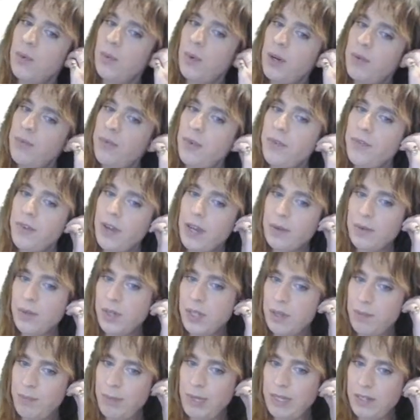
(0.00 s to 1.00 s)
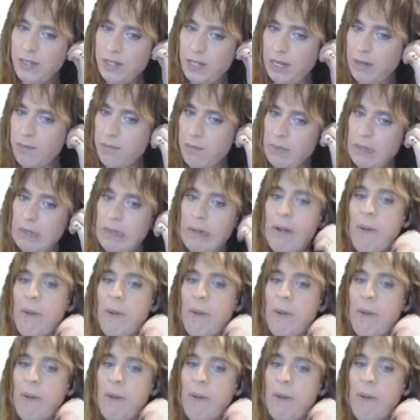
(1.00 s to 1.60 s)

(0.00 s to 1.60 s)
what have we found in the meantime?